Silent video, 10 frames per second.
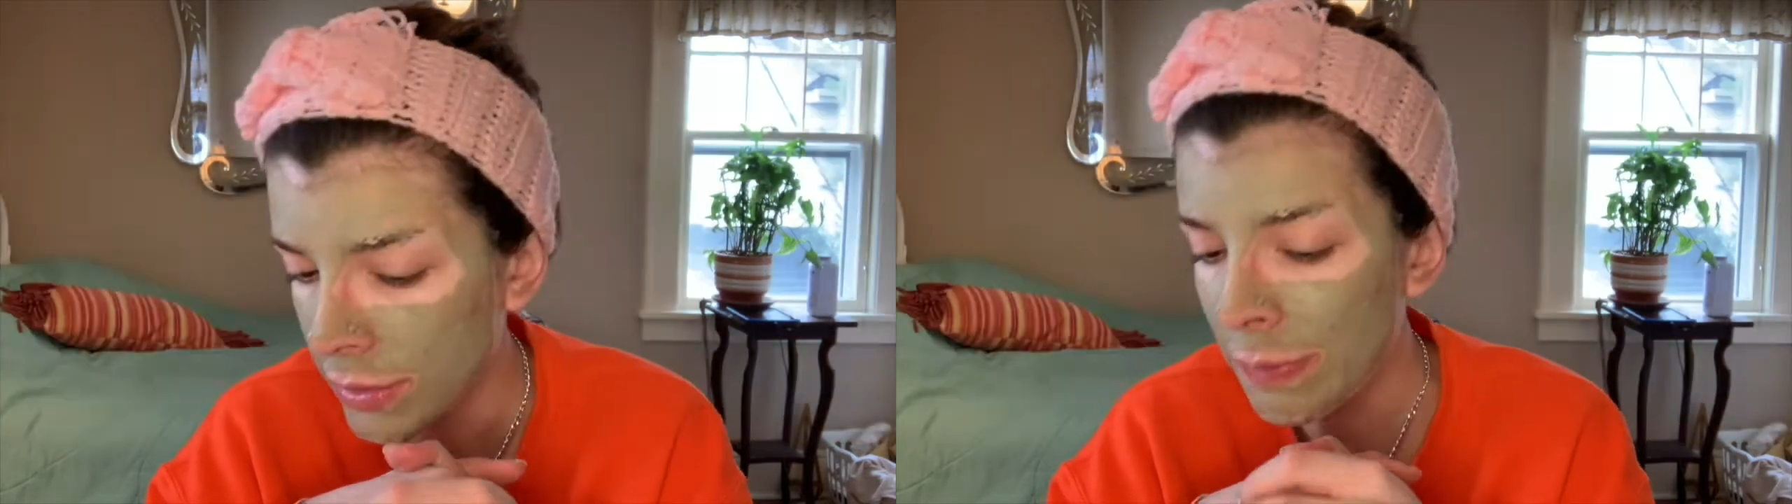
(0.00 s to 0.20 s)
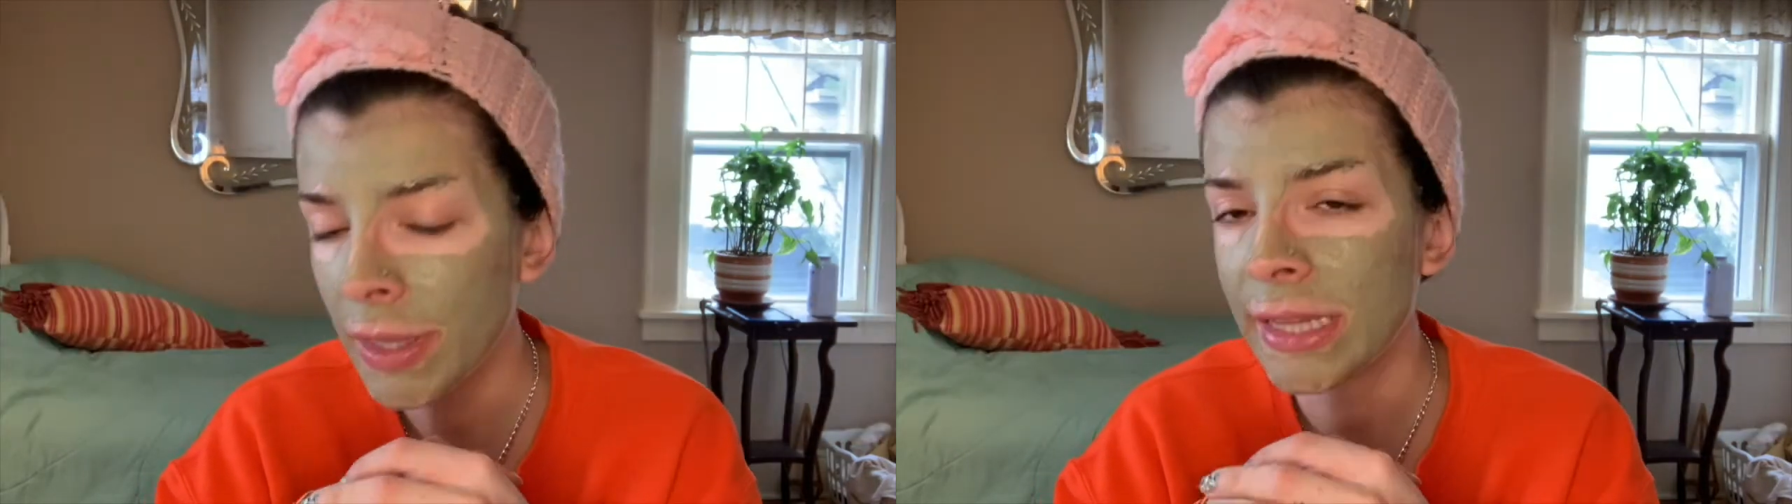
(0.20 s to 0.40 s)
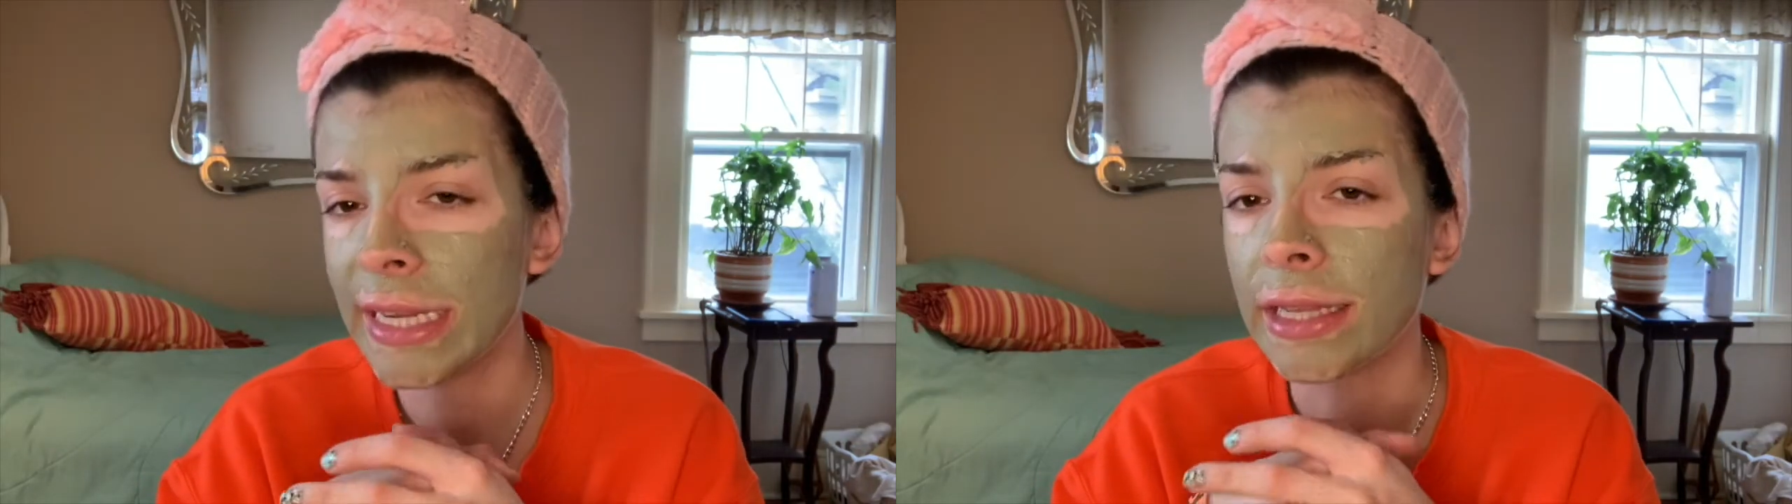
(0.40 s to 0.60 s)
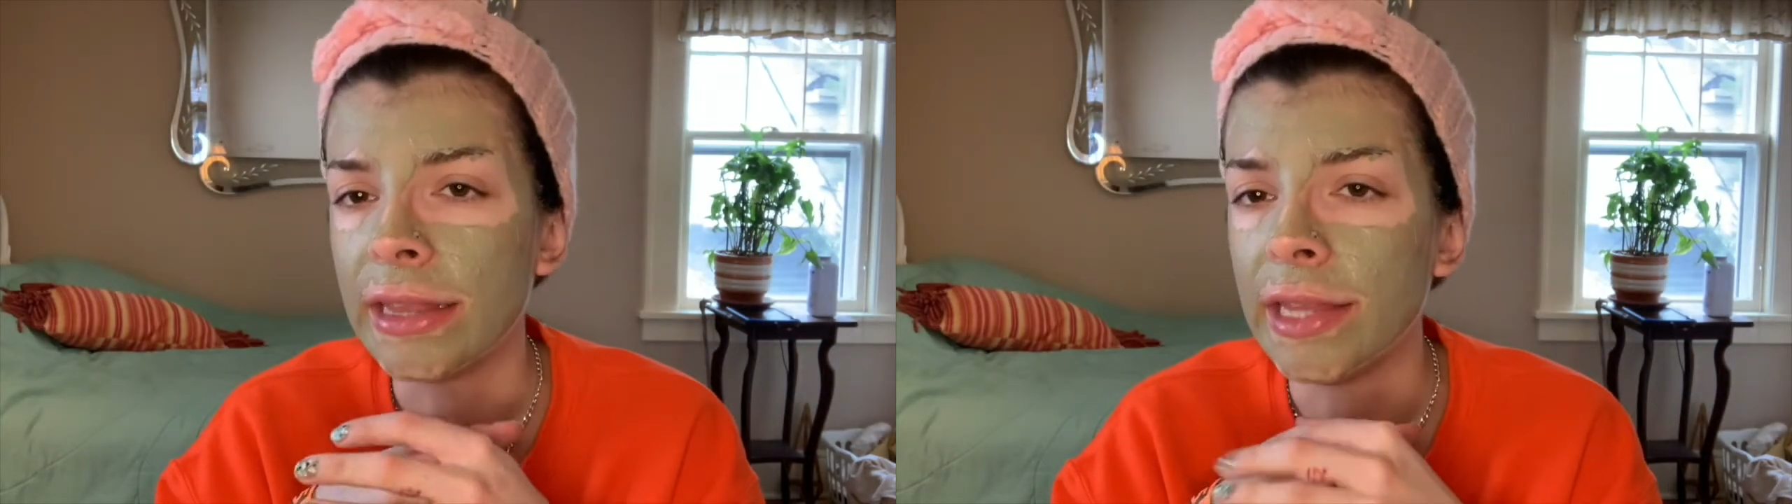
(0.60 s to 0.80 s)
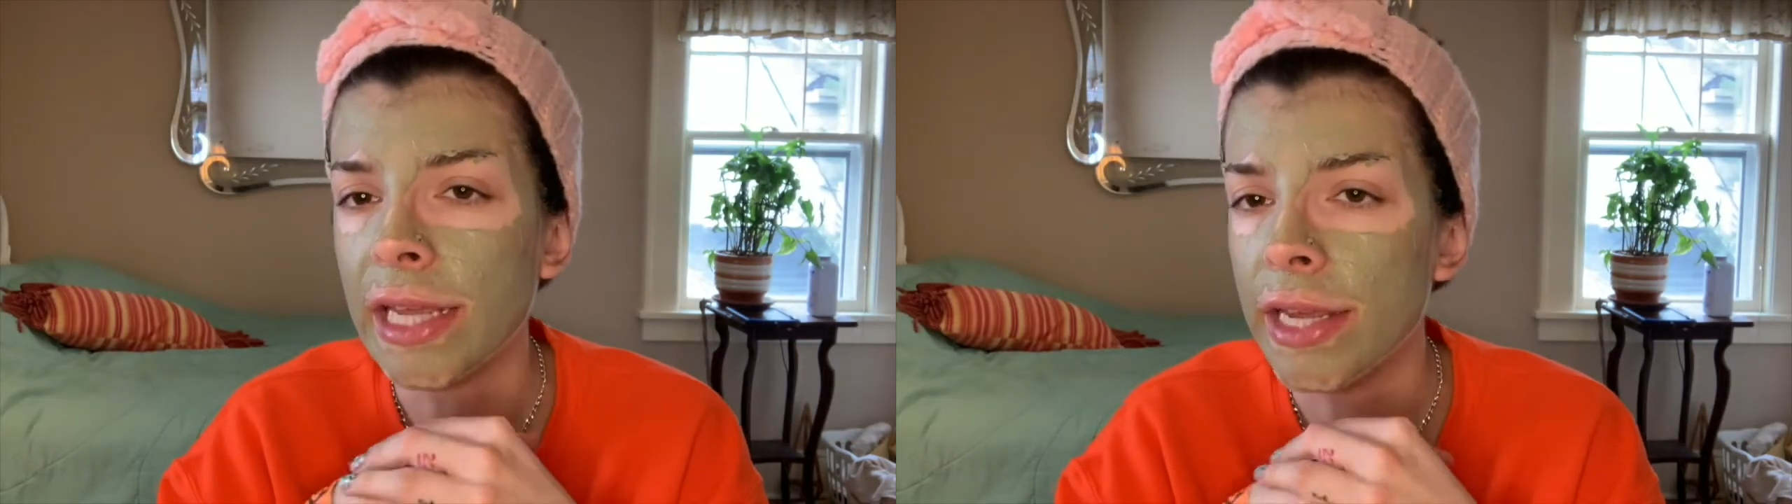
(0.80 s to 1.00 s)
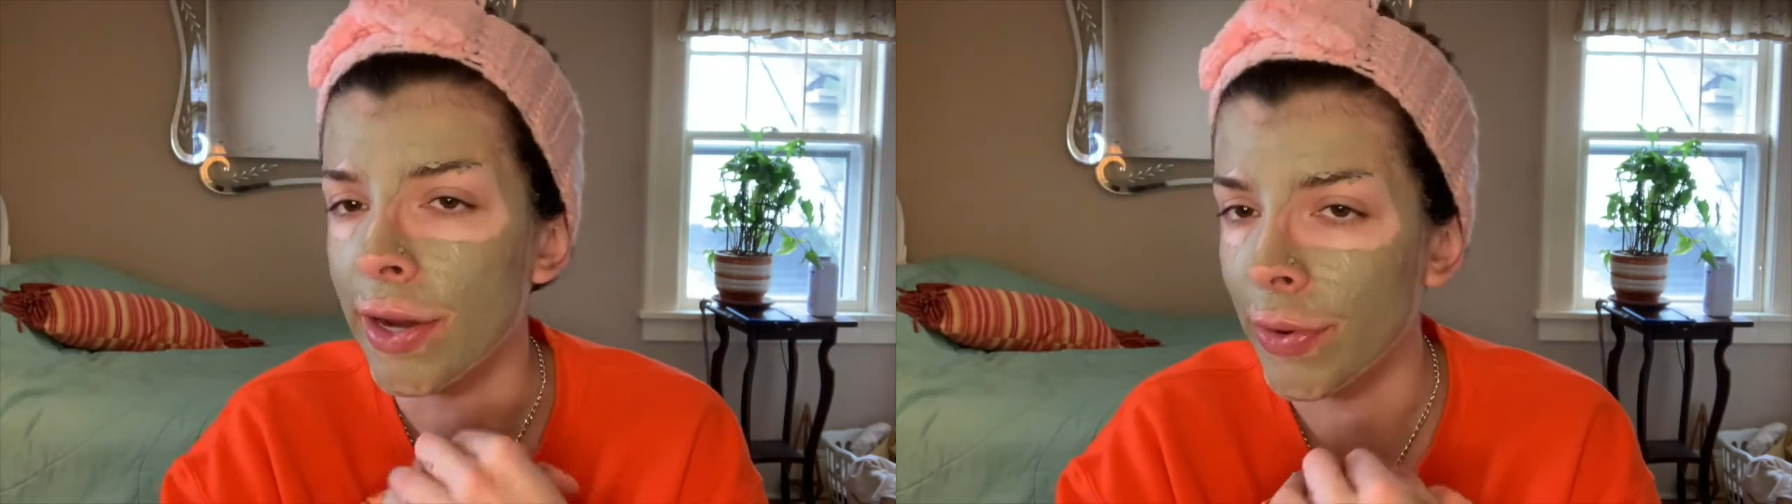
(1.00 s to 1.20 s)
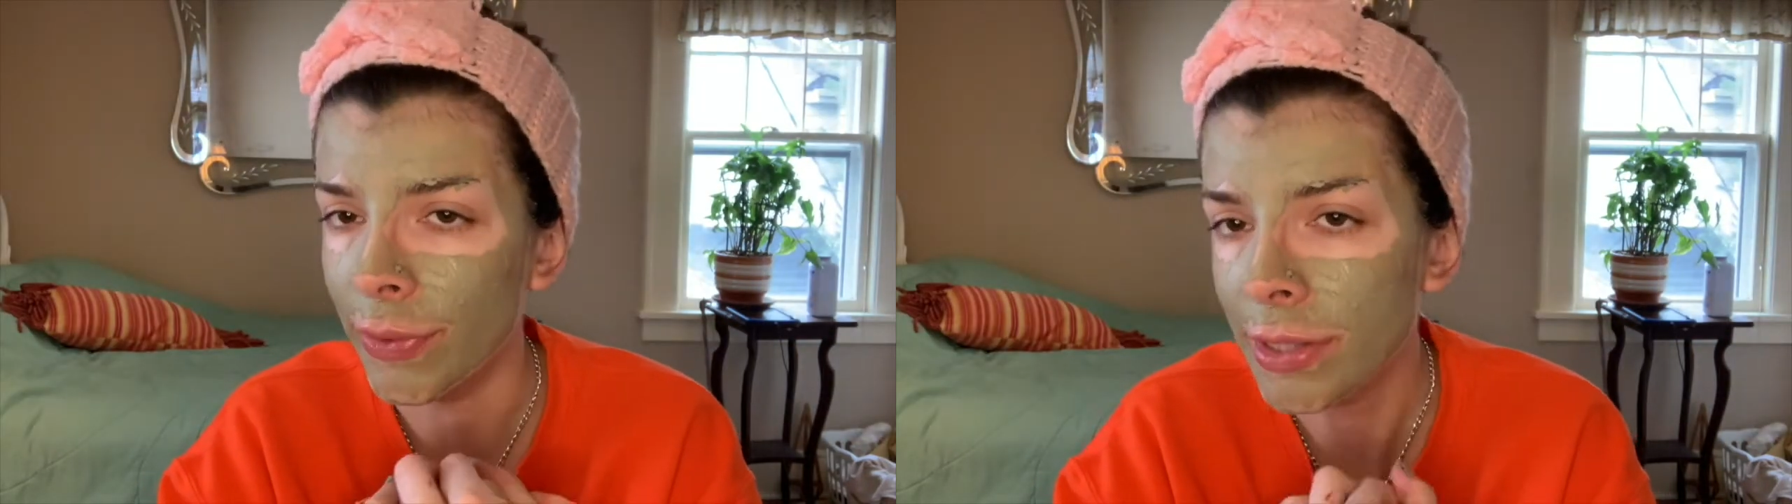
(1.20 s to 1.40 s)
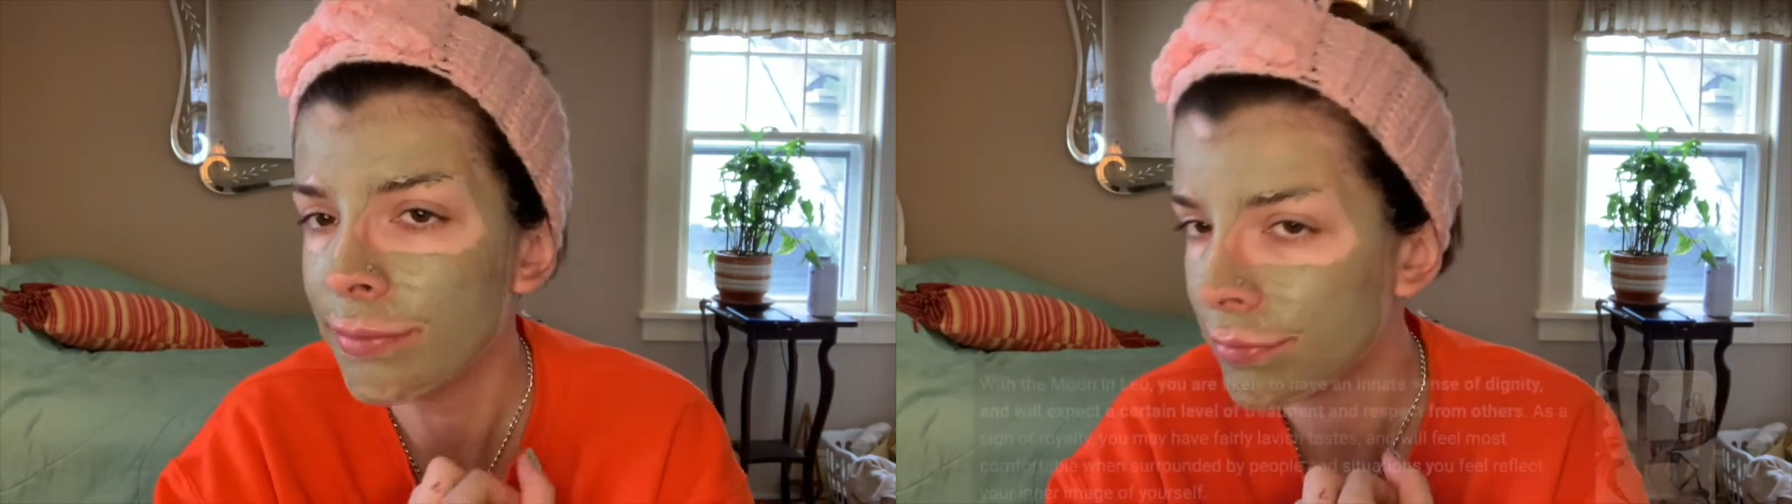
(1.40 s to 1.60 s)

like Leo,